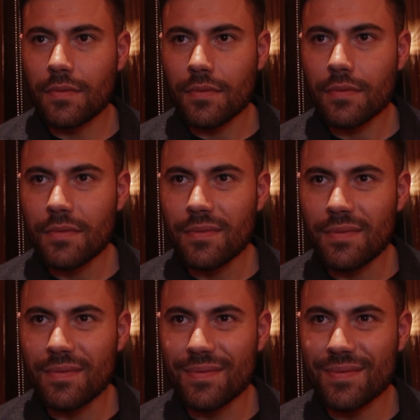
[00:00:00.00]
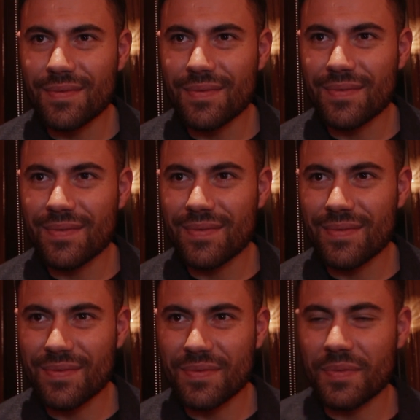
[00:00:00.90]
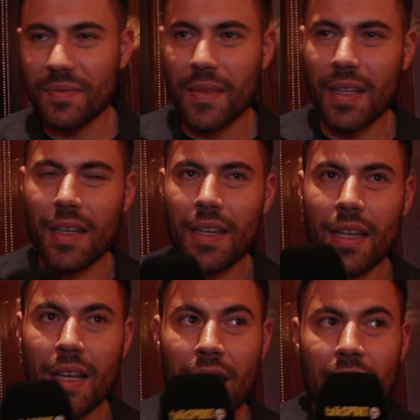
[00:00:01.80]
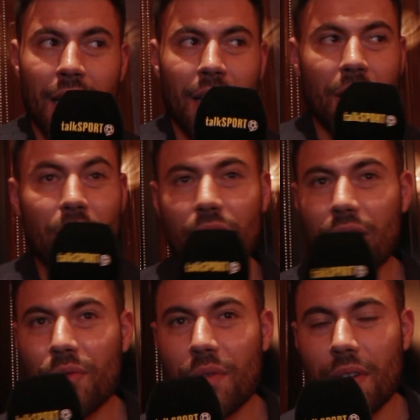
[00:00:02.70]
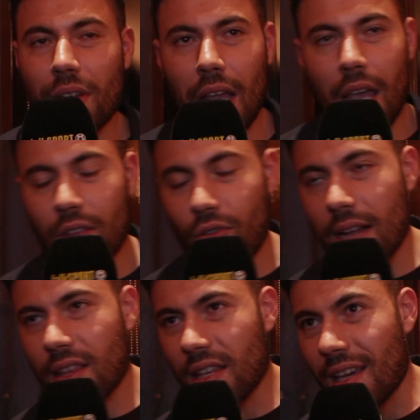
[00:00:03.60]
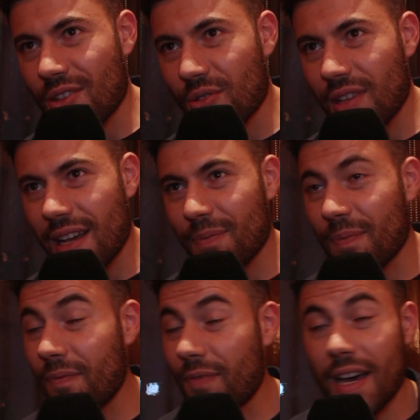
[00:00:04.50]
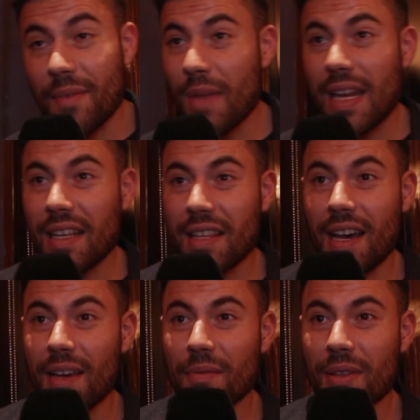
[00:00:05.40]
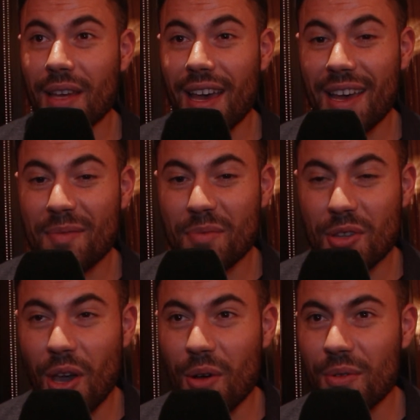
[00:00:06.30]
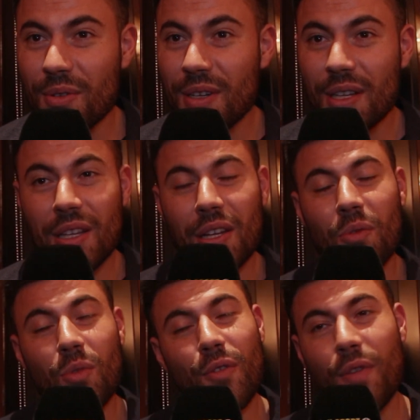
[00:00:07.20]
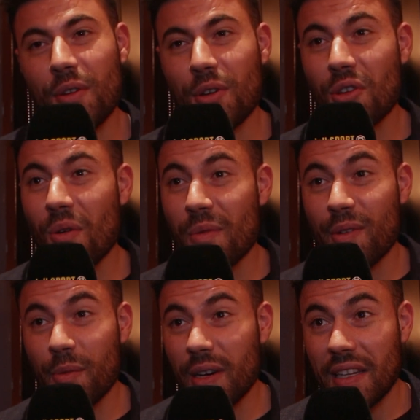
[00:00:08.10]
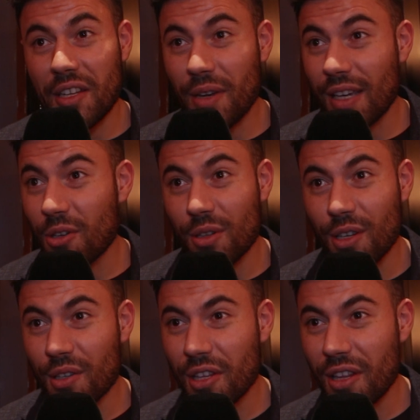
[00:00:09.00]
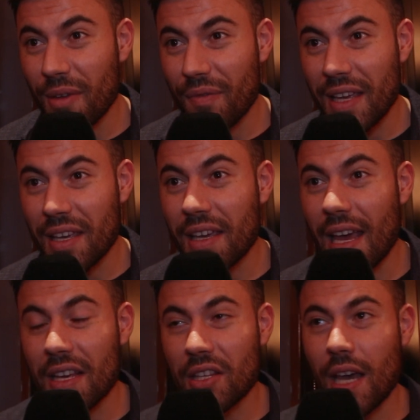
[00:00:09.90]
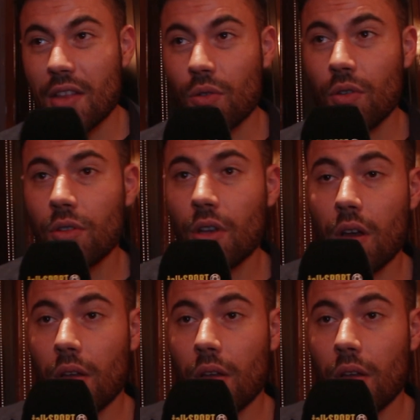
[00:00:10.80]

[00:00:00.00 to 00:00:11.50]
Ben's still not been cleared. What do you make of that, Ben? Look, they've tried to schedule that fight many times. Um, so we'll focus on what we're doing. Good luck to them if they can get it scheduled.